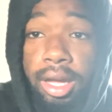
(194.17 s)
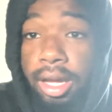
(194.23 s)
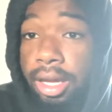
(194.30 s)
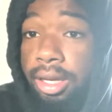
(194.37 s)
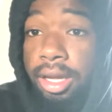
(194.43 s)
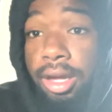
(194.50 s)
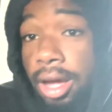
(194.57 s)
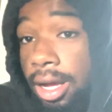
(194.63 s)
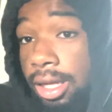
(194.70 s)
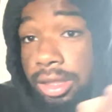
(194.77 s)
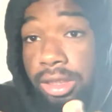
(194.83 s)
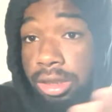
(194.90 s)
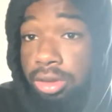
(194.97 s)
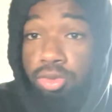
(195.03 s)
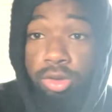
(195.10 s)
And yeah,
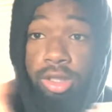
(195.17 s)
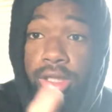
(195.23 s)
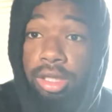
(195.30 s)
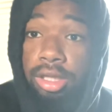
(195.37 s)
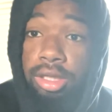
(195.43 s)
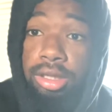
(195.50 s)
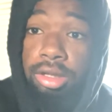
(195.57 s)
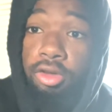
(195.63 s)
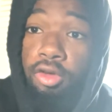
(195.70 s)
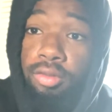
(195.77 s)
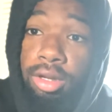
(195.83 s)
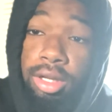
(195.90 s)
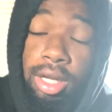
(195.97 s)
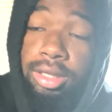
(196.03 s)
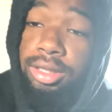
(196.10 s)
this is what it is. You hear
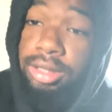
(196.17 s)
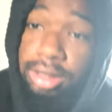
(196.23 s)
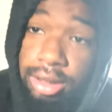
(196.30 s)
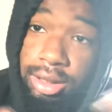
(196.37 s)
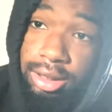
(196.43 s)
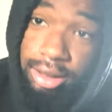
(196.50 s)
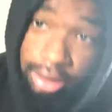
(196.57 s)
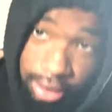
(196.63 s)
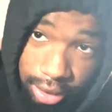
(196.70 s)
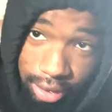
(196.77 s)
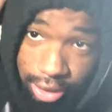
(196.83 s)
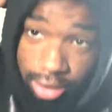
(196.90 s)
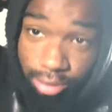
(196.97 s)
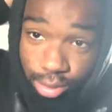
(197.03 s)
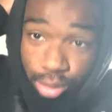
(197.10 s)
me? That's it's
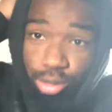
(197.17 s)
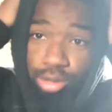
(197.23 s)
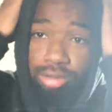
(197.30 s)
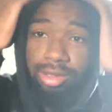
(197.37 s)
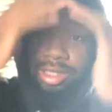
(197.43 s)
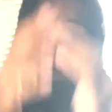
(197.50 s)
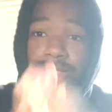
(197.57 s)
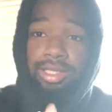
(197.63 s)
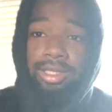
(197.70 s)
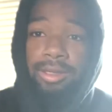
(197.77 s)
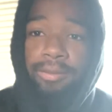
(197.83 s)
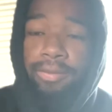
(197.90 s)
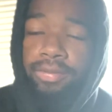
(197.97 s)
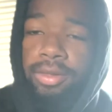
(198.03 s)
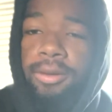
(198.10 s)
simple, man.
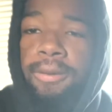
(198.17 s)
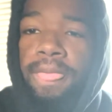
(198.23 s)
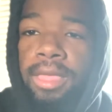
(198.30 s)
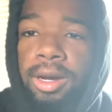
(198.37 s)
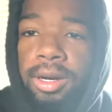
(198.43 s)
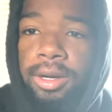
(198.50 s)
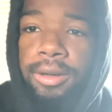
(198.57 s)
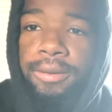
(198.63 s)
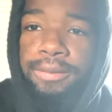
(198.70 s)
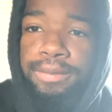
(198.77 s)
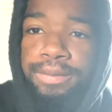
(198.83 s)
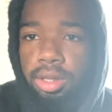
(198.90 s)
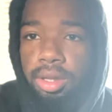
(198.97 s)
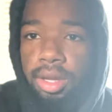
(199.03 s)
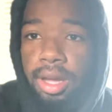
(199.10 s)
Um,
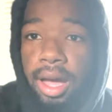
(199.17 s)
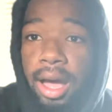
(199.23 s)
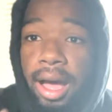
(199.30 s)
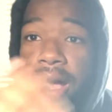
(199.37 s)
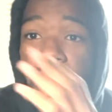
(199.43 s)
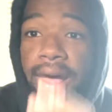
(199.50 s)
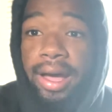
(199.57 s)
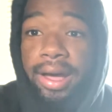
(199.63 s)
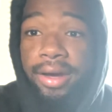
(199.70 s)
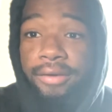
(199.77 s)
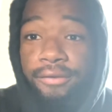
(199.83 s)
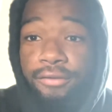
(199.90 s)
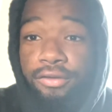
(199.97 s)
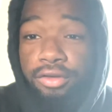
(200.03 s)
I have